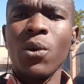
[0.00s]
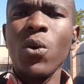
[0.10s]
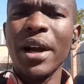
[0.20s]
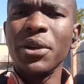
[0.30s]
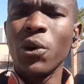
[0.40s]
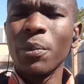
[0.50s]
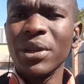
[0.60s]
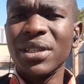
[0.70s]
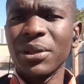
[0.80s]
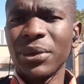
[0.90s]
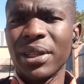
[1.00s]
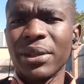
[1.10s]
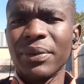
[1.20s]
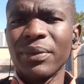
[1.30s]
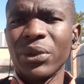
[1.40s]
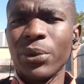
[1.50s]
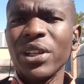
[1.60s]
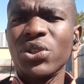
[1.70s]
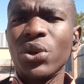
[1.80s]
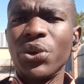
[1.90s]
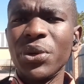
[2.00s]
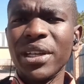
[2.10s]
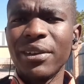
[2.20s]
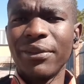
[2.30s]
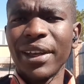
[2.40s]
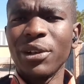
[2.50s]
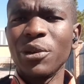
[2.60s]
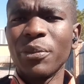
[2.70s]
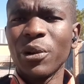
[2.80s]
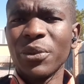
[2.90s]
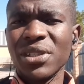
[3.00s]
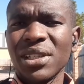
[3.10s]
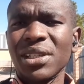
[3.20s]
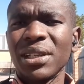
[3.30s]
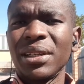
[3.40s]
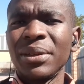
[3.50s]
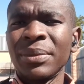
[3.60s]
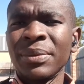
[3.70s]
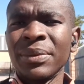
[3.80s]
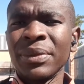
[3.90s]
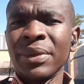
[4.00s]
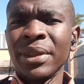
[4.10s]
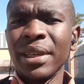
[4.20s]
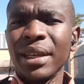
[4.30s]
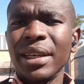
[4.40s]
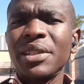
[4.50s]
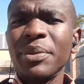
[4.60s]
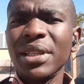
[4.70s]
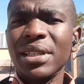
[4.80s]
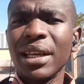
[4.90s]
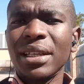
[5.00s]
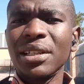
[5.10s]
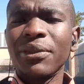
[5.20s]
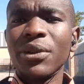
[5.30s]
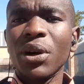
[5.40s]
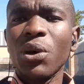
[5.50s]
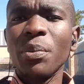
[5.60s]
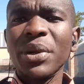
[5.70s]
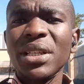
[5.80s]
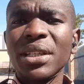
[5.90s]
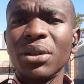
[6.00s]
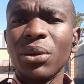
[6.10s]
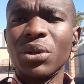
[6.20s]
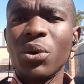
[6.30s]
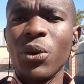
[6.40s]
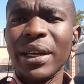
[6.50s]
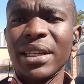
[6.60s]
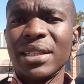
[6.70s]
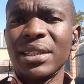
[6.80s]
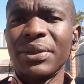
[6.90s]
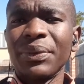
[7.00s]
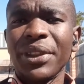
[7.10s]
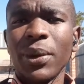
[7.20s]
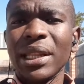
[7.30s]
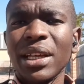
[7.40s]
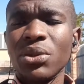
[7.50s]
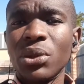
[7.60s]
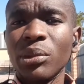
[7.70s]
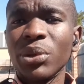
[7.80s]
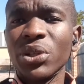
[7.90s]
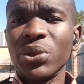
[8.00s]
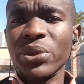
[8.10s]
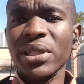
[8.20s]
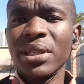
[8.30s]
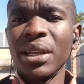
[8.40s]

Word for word: who are you competing with what's your unique value proposition it means that if you are competing on quality the one that you don't produce